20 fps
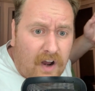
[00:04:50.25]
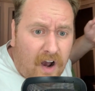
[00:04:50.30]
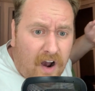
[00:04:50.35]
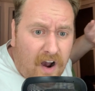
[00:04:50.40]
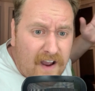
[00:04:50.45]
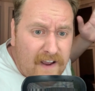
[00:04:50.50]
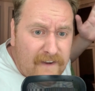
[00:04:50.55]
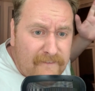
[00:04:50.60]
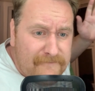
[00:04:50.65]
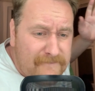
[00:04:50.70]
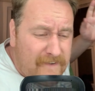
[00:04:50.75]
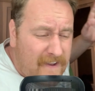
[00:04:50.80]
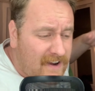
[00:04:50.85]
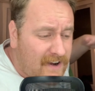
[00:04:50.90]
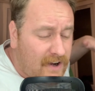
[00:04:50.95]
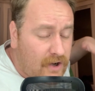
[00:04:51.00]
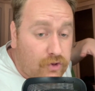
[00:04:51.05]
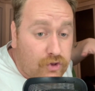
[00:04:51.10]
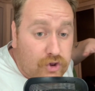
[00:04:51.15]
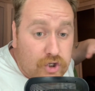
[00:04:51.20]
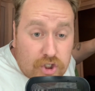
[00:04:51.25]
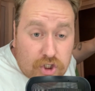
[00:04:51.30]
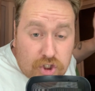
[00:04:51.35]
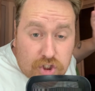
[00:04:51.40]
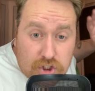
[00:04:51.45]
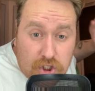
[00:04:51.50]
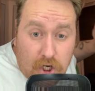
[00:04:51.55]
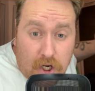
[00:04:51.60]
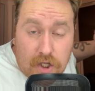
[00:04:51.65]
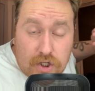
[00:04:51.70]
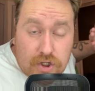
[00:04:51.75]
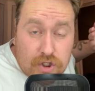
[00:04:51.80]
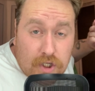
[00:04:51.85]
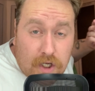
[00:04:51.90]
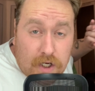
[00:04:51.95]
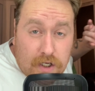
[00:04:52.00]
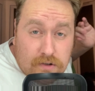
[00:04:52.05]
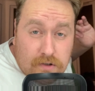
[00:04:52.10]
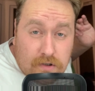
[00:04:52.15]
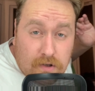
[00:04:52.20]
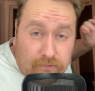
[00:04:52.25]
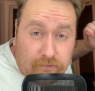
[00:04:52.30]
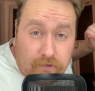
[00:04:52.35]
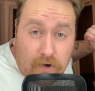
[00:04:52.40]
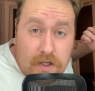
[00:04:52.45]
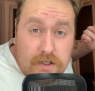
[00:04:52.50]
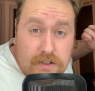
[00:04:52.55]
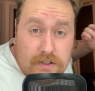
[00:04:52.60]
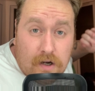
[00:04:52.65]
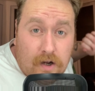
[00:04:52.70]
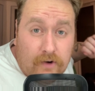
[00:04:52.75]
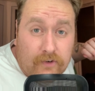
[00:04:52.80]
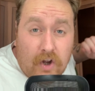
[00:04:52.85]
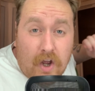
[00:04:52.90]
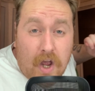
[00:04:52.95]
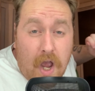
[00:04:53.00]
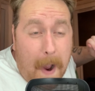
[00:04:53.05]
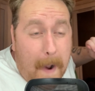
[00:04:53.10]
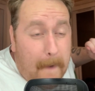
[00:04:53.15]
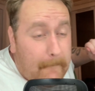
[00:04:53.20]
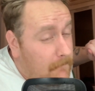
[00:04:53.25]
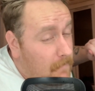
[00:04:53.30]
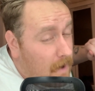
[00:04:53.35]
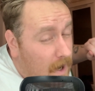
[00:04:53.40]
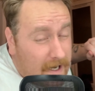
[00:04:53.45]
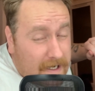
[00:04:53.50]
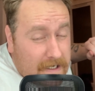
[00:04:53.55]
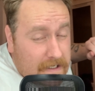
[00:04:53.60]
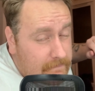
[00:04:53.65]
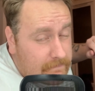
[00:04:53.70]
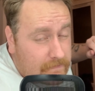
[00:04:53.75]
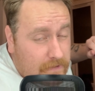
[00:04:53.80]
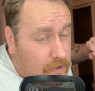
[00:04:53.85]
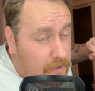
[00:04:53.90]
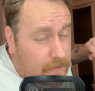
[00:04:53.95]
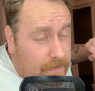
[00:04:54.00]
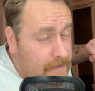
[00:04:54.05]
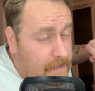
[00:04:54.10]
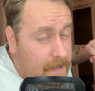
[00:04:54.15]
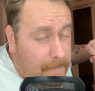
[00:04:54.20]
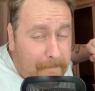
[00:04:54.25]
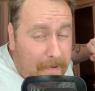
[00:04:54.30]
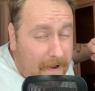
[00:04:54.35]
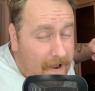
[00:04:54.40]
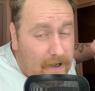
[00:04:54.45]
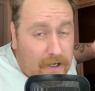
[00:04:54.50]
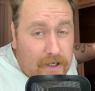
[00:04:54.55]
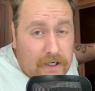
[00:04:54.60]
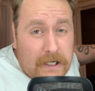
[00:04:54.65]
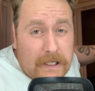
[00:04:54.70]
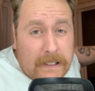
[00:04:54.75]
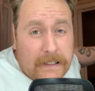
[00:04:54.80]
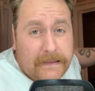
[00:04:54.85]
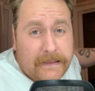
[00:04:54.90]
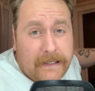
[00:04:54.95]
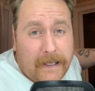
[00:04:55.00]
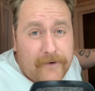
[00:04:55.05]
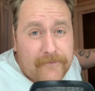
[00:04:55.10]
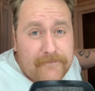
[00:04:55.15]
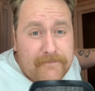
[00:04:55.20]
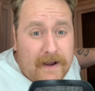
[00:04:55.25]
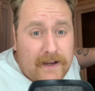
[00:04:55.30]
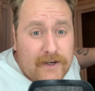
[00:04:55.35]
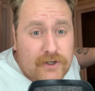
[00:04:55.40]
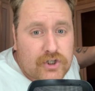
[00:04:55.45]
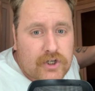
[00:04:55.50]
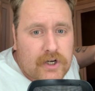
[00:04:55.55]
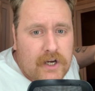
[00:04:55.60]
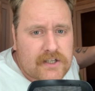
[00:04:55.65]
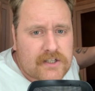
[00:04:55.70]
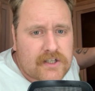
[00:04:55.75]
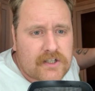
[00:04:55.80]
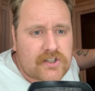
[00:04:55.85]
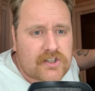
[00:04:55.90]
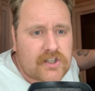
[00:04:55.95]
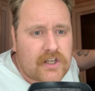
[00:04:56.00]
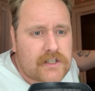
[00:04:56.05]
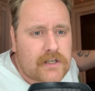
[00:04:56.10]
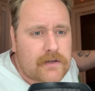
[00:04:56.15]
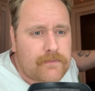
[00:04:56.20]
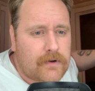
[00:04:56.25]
I think the sun in the first half might have gotten the better of Manchester City.